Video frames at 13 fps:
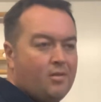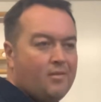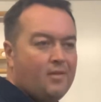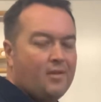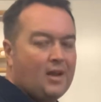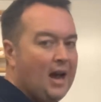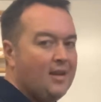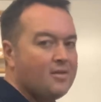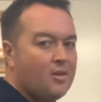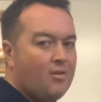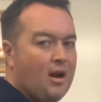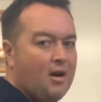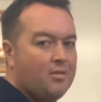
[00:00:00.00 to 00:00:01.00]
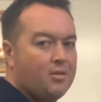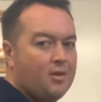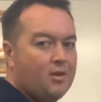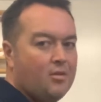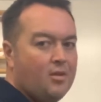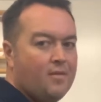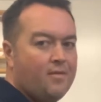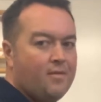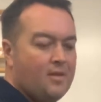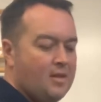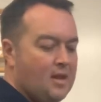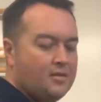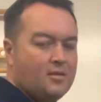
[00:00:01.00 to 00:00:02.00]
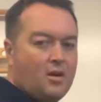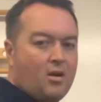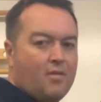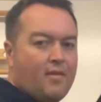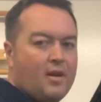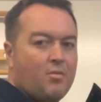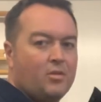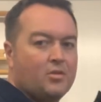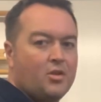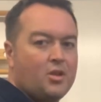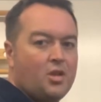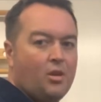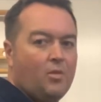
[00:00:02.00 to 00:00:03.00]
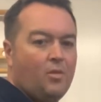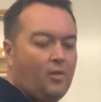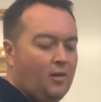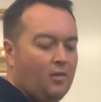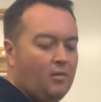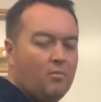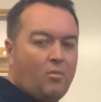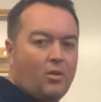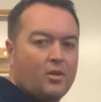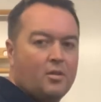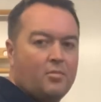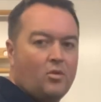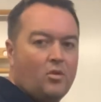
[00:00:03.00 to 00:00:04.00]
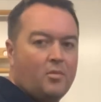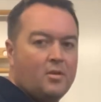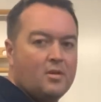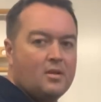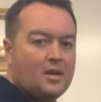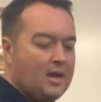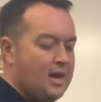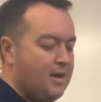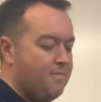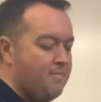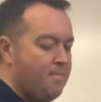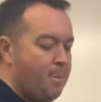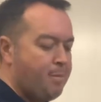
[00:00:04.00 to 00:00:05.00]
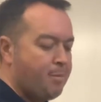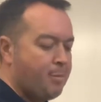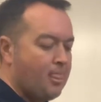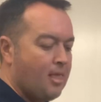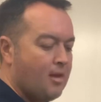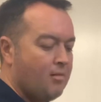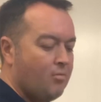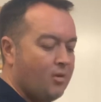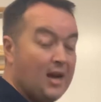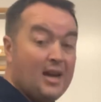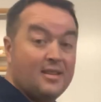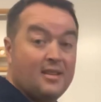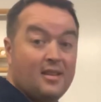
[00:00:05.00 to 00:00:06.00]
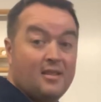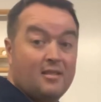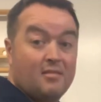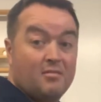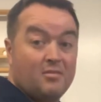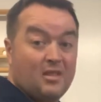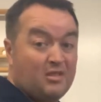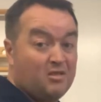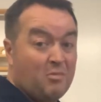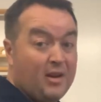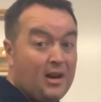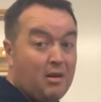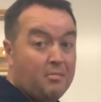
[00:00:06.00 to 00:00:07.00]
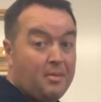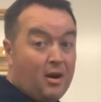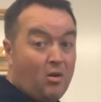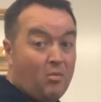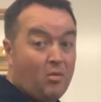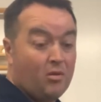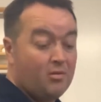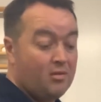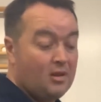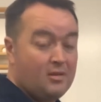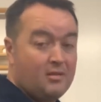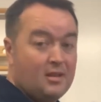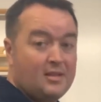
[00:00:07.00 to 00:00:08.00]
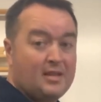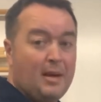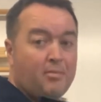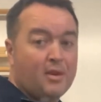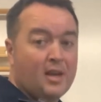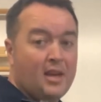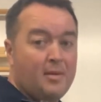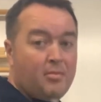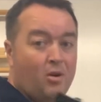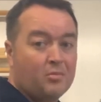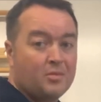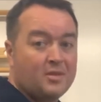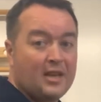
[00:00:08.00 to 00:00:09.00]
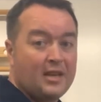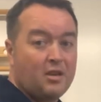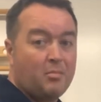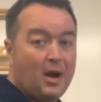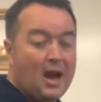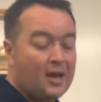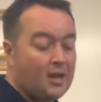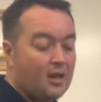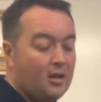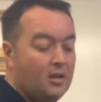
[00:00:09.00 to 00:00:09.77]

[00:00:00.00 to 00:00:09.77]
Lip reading: if you ask around, you know, if in that scenario, if anyone's not using one at the moment, what I did was I just went out and bought one, and a separate keyboard would set you back.